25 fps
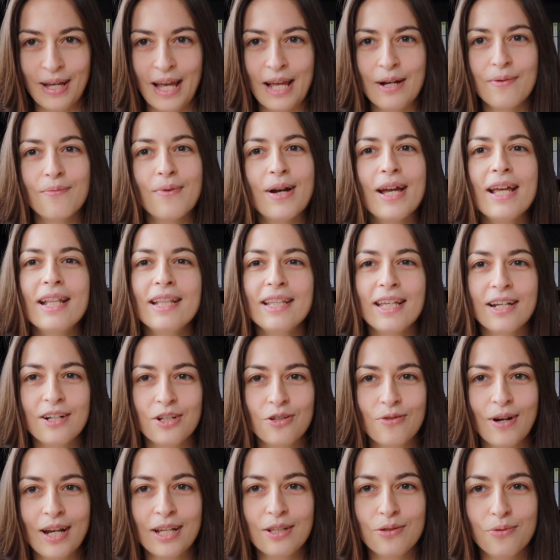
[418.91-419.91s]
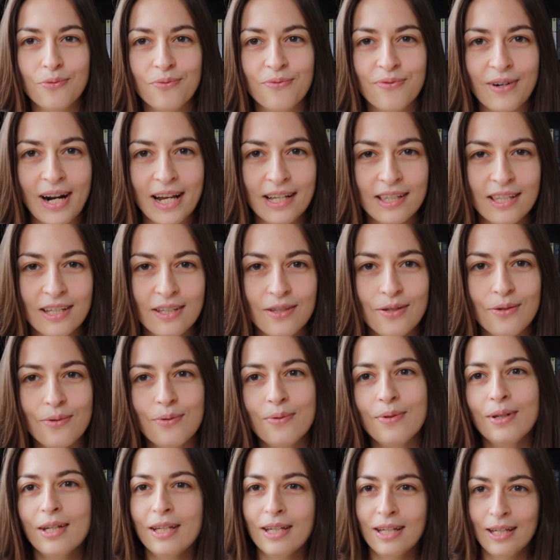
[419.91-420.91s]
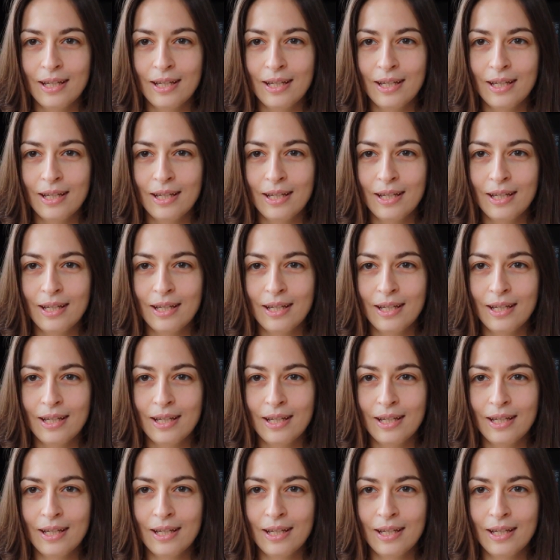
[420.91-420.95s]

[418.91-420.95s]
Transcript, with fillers: and when they're trying to frighten you